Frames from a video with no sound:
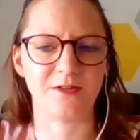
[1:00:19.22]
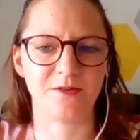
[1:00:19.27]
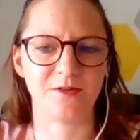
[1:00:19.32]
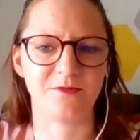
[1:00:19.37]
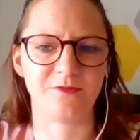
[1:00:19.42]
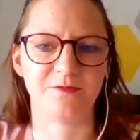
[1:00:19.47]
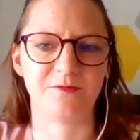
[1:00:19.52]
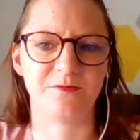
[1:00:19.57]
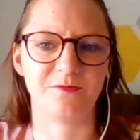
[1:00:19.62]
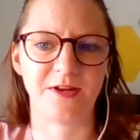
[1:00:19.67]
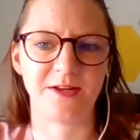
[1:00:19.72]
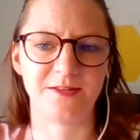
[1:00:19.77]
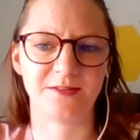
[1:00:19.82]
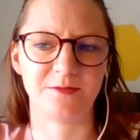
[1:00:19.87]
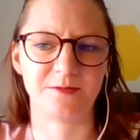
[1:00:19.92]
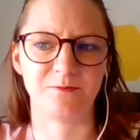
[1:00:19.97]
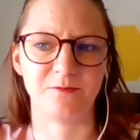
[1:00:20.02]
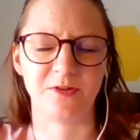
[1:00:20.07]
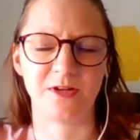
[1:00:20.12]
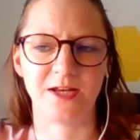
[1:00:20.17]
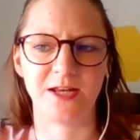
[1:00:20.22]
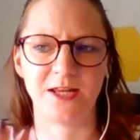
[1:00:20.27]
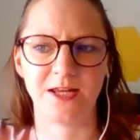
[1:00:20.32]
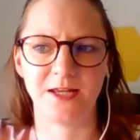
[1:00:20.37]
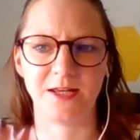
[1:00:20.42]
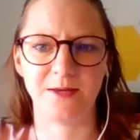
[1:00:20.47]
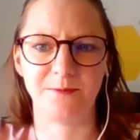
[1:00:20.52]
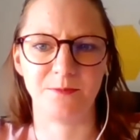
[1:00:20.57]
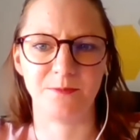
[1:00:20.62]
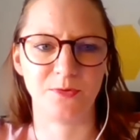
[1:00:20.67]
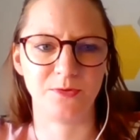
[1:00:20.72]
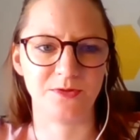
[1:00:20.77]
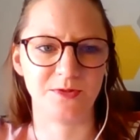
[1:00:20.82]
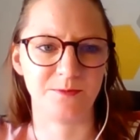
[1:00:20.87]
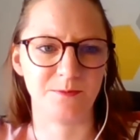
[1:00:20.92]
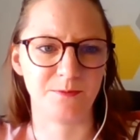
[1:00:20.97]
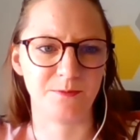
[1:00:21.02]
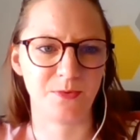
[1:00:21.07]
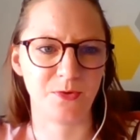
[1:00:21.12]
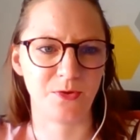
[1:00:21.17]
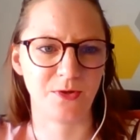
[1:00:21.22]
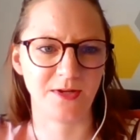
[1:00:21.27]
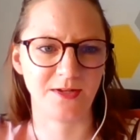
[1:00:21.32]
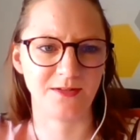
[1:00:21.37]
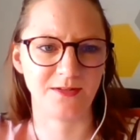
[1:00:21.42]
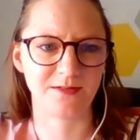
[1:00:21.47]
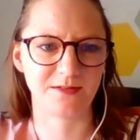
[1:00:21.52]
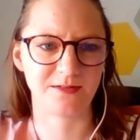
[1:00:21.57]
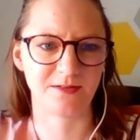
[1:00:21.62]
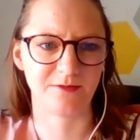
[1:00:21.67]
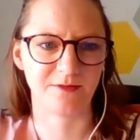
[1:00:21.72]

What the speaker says: and you raised some really important points